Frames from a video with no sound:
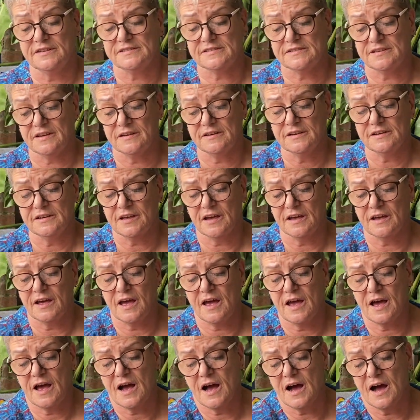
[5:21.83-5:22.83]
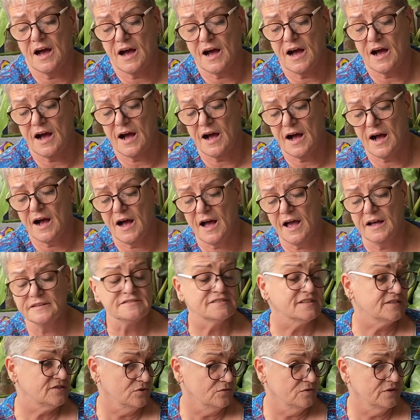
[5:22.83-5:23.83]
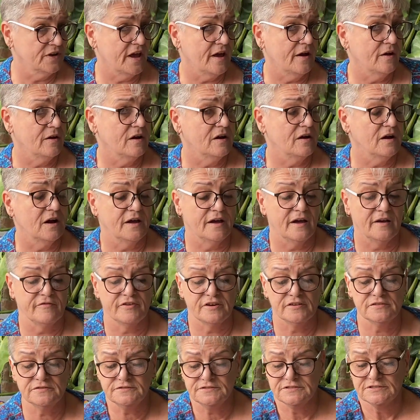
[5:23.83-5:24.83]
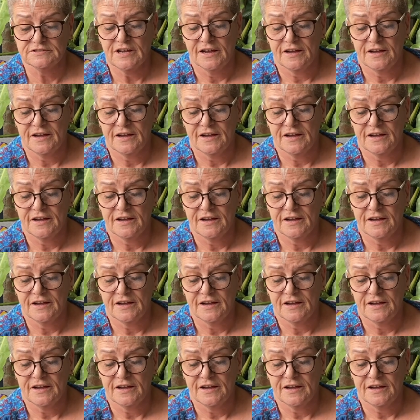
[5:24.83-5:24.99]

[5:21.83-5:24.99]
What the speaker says: sick, and still now I have her.